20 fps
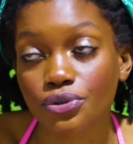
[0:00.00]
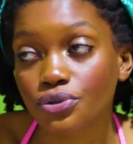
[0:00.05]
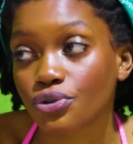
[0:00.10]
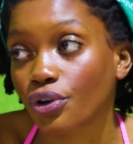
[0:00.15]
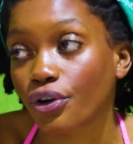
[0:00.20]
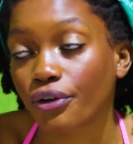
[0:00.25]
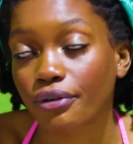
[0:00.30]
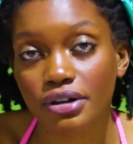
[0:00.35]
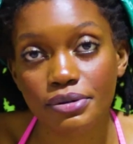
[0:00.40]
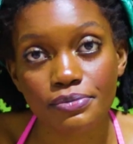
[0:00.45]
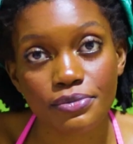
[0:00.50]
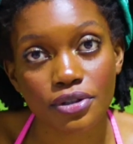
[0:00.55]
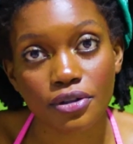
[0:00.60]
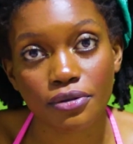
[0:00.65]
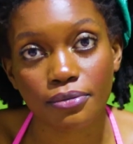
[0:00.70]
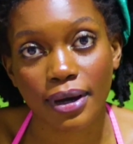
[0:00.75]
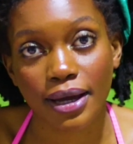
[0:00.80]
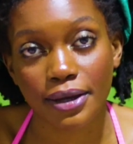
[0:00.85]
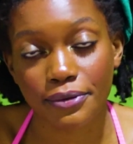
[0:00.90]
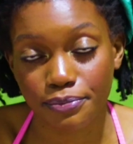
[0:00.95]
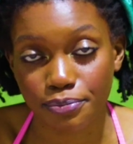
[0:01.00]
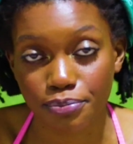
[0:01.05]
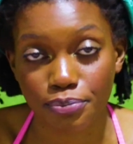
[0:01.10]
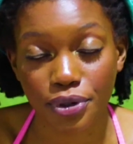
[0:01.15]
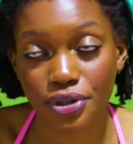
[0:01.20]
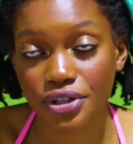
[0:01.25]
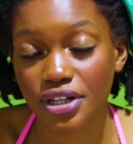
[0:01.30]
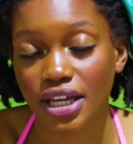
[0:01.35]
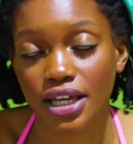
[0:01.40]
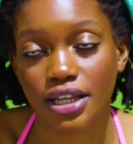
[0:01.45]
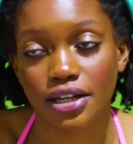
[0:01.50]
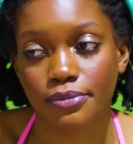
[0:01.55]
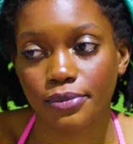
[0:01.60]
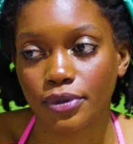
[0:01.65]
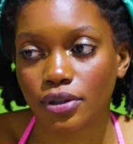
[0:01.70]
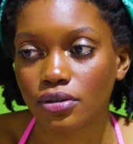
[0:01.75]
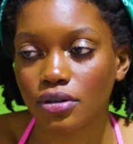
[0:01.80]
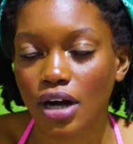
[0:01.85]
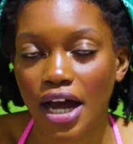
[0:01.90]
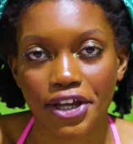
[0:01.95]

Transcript: use creams on my body anymore.